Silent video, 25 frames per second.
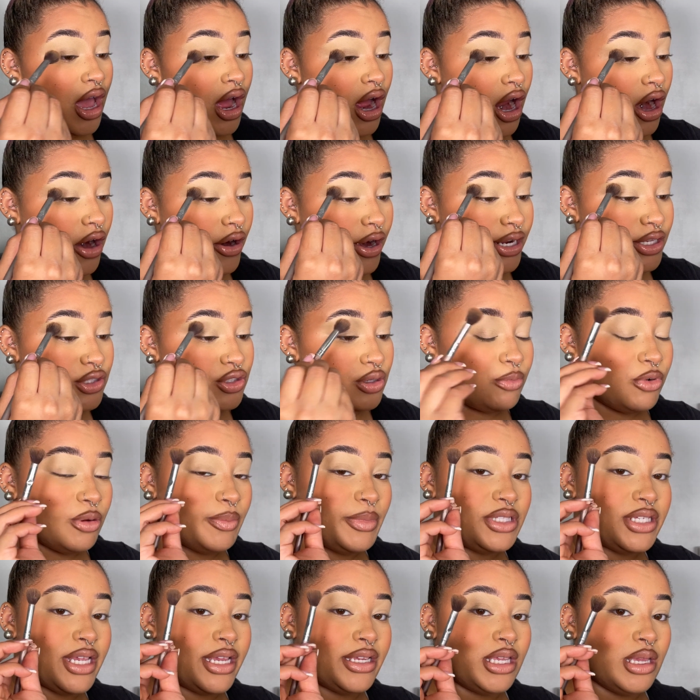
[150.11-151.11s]
All right, so I'm going to
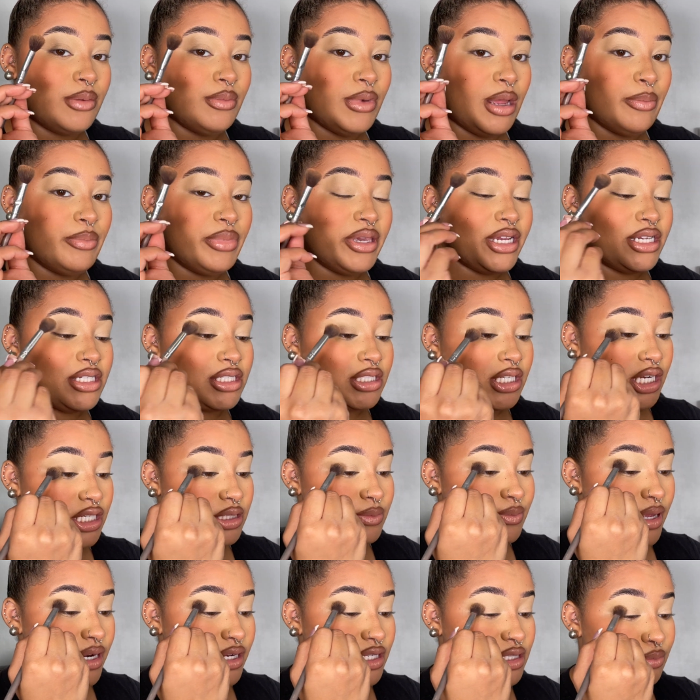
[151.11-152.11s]
be taking my BH
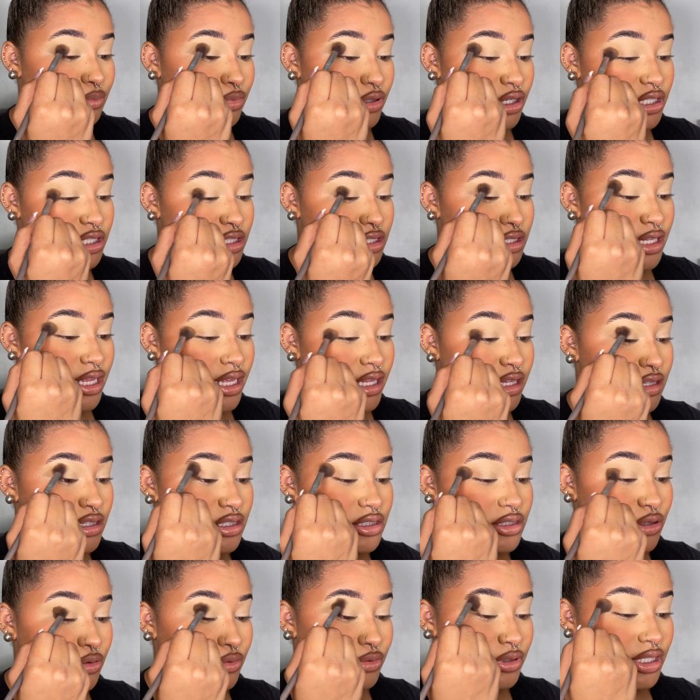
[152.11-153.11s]
Cosmetics brush that
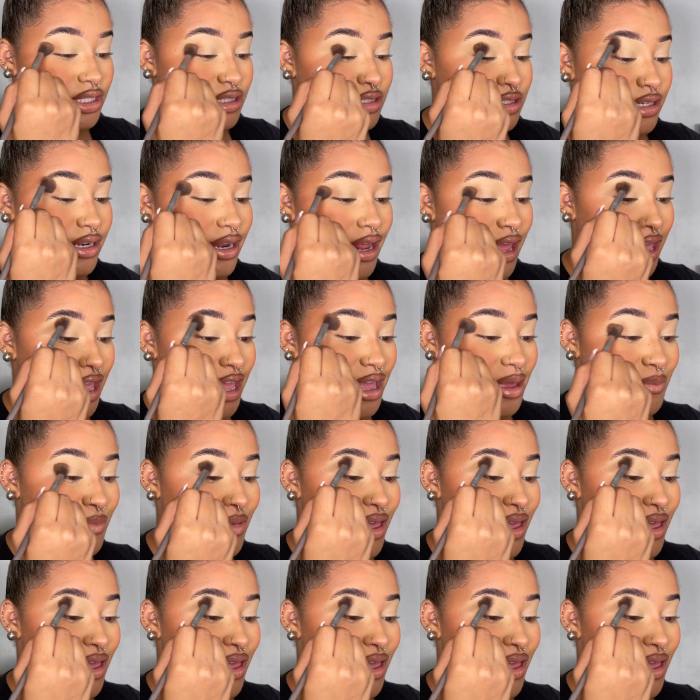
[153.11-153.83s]
still needs a name.